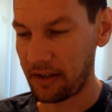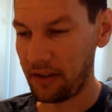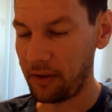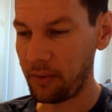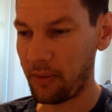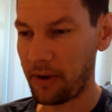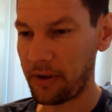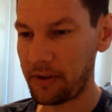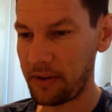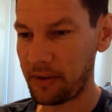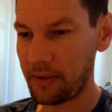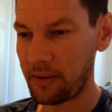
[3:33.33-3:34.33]
you want
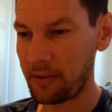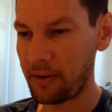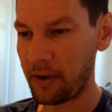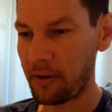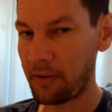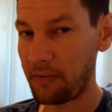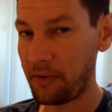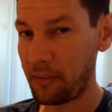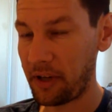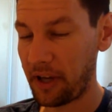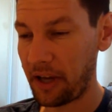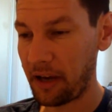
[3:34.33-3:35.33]
to go to the
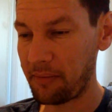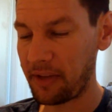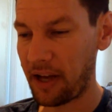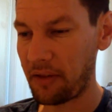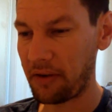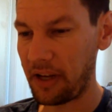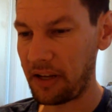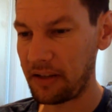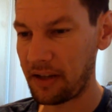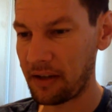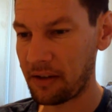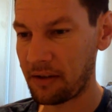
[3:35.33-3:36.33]
FEMA camp, gather
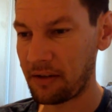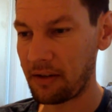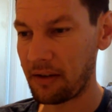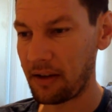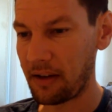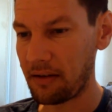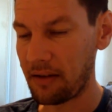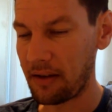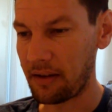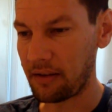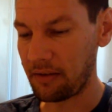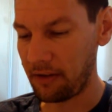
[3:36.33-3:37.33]
intel, and
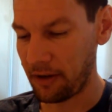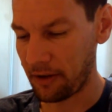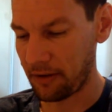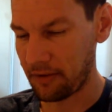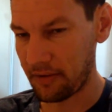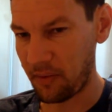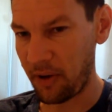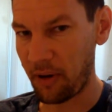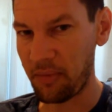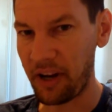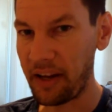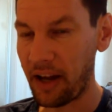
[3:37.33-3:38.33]
then, somehow
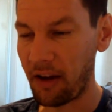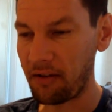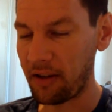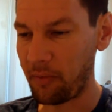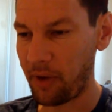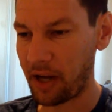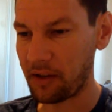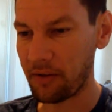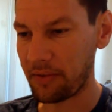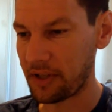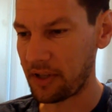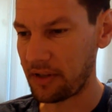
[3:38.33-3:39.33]
break out and get back to the
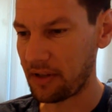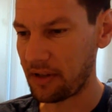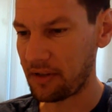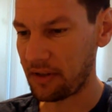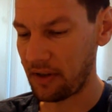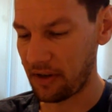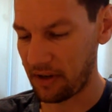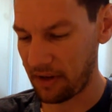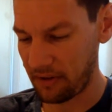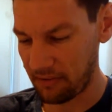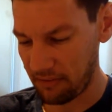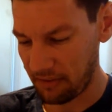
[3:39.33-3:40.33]
resistance and
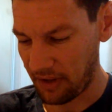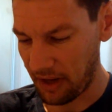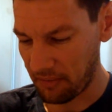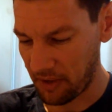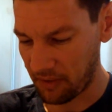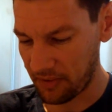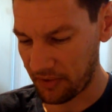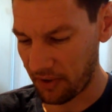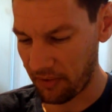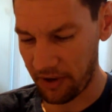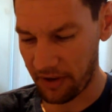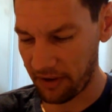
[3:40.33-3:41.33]
let them know what's
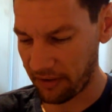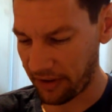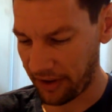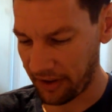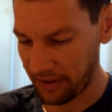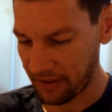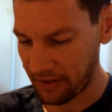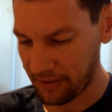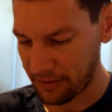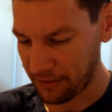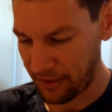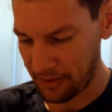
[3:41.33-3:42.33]
going on, okay?
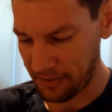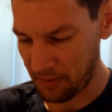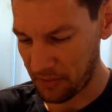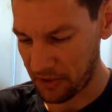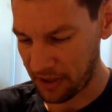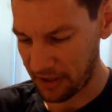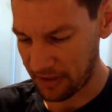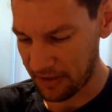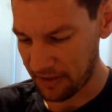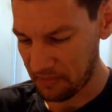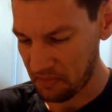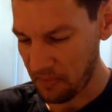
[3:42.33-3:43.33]
So that's number
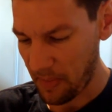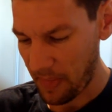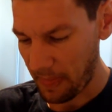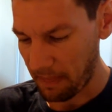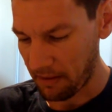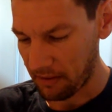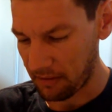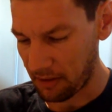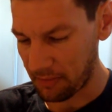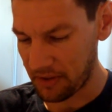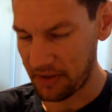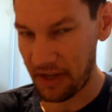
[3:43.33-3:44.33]
six.
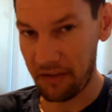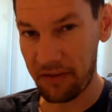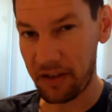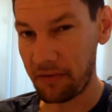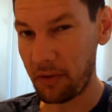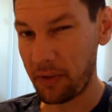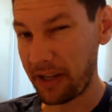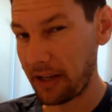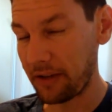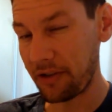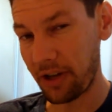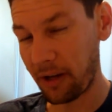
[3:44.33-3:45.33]
Number seven, if you want to
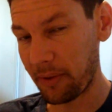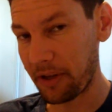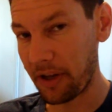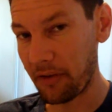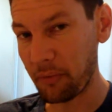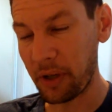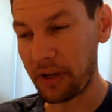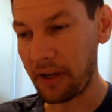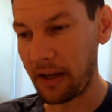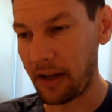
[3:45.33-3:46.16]
get a job in the government,